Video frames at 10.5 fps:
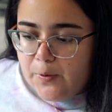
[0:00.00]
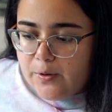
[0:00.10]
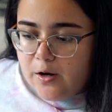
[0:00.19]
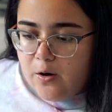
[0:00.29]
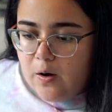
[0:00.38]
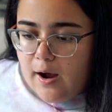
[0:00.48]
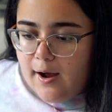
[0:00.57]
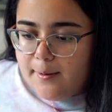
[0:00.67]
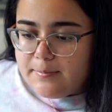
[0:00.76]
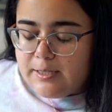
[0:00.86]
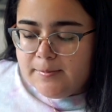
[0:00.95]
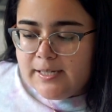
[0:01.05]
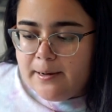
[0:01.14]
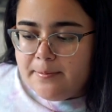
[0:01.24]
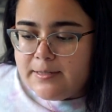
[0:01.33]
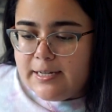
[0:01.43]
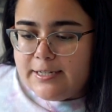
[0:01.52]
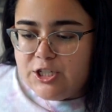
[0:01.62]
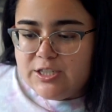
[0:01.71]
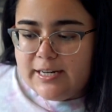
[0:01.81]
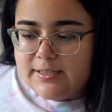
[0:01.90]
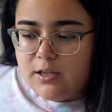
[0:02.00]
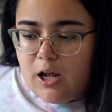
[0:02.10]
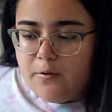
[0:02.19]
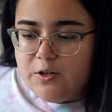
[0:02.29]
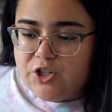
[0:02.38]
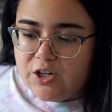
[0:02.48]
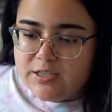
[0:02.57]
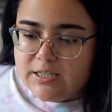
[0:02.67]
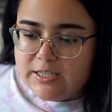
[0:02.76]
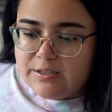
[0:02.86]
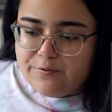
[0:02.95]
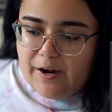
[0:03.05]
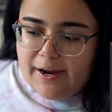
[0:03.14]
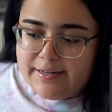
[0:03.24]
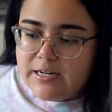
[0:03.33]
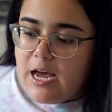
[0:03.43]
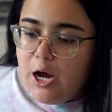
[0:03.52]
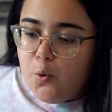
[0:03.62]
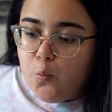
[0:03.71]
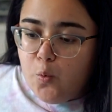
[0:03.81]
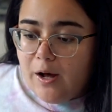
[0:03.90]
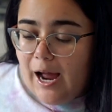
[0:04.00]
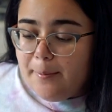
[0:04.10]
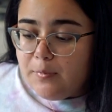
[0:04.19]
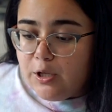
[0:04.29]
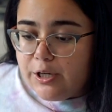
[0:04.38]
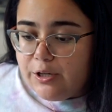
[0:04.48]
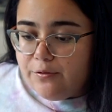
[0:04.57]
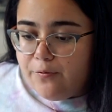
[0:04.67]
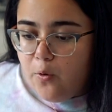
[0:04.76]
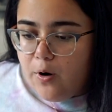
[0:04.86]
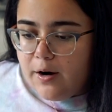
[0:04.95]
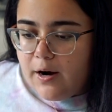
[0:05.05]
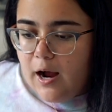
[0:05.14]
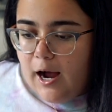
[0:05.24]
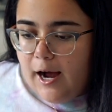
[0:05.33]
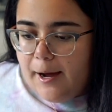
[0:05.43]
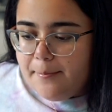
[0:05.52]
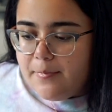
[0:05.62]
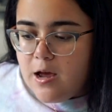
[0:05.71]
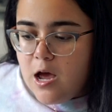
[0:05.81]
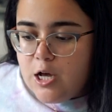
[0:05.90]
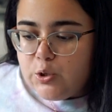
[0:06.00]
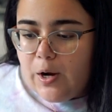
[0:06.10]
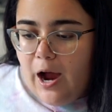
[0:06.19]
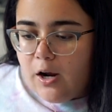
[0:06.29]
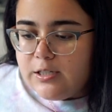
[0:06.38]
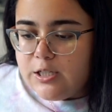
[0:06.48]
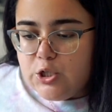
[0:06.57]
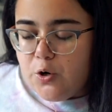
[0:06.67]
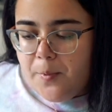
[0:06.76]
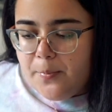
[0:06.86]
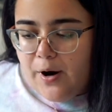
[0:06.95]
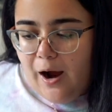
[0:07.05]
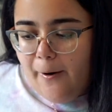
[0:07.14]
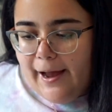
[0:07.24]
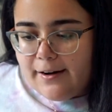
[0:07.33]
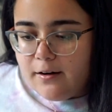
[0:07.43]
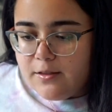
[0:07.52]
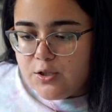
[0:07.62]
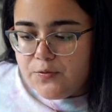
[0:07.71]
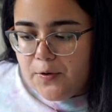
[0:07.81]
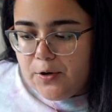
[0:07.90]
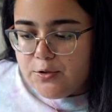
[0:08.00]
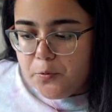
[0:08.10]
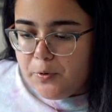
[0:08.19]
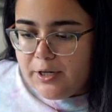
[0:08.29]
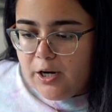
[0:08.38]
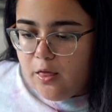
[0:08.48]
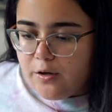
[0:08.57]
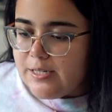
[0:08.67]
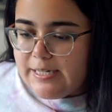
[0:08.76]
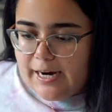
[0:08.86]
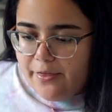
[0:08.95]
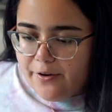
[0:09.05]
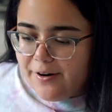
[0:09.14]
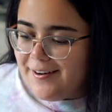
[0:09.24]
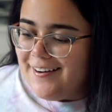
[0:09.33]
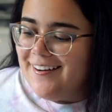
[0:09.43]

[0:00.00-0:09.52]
photo. Sometimes it just takes a lot of adjusting to find what I'm looking for. So I honestly don't remember how I edited this photo, so we're gonna learn together.